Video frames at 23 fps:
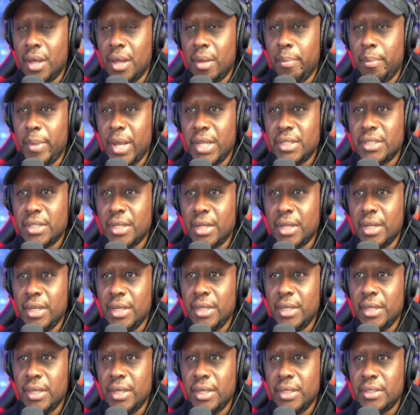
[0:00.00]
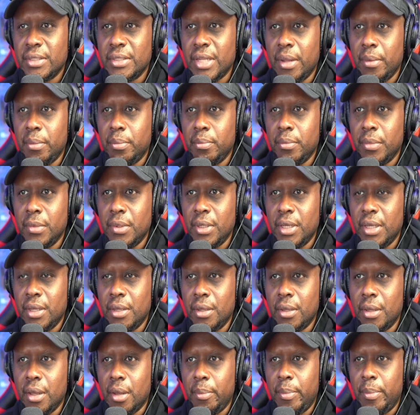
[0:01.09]
basically, it's a
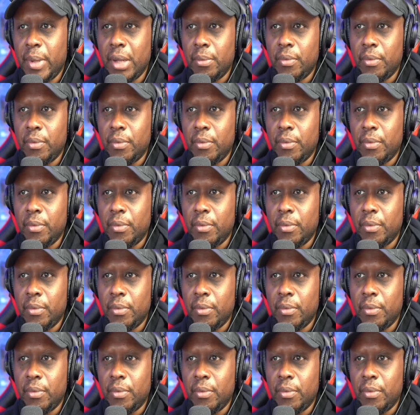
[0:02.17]
pep